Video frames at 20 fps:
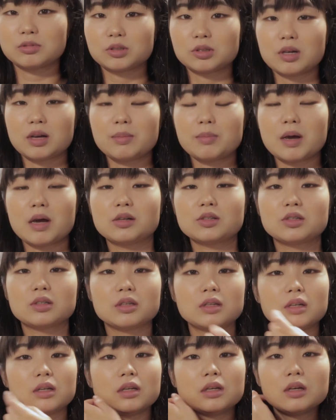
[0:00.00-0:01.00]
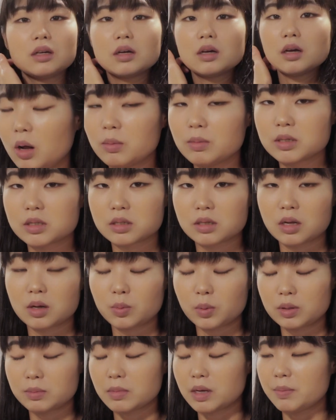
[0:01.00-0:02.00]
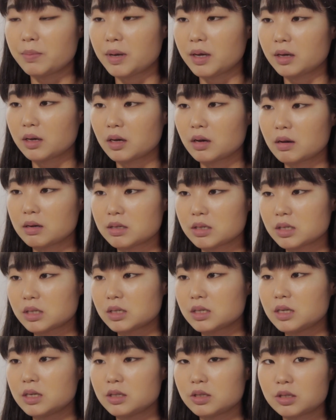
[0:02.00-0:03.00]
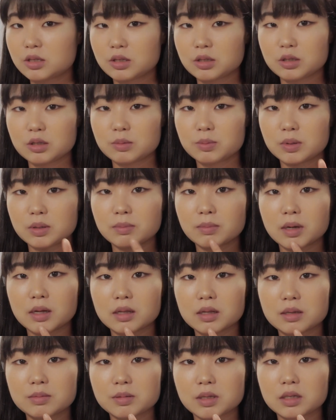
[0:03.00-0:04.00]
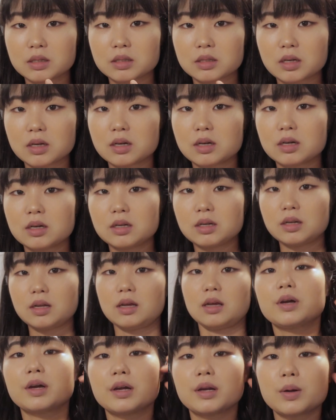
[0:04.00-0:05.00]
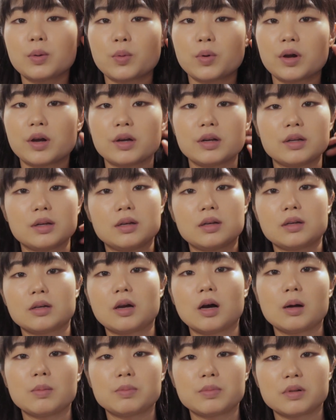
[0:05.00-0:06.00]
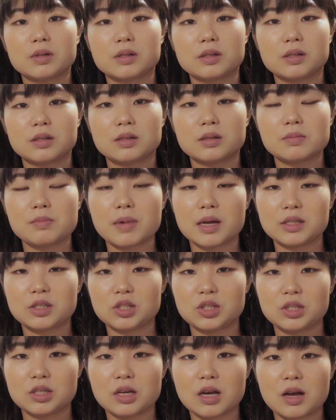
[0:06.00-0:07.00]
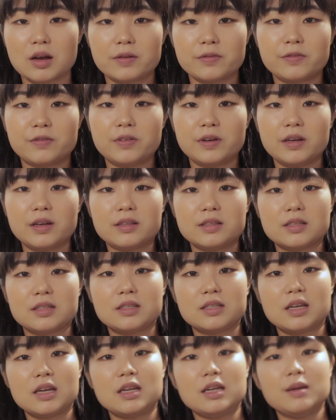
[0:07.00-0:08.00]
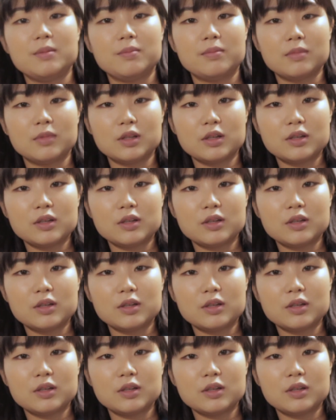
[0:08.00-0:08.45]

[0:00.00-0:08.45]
So I'm actually almost done with my makeup. I just need to put my lipsticks on. We're gonna wear the couple matchy outfit, the denim